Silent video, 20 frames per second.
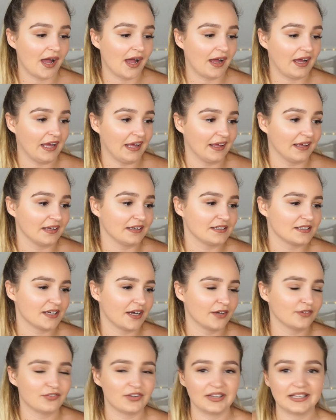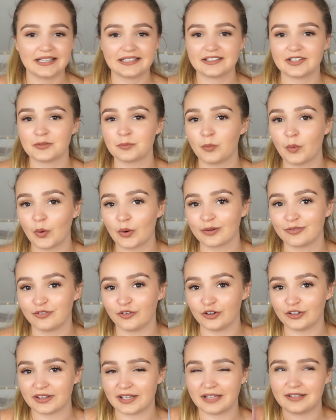And I feel like they're more
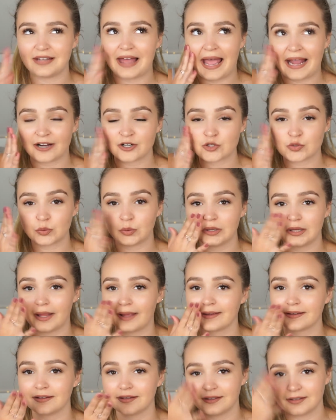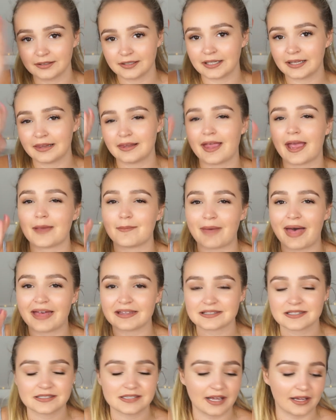fun than actual like clay
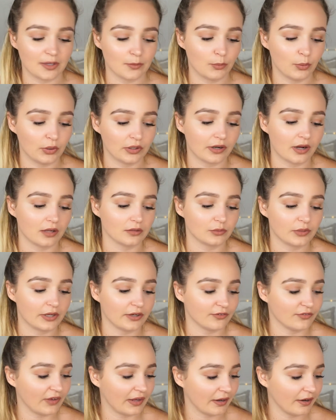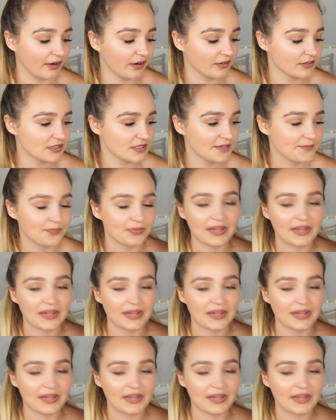masks that you put on with your fingers.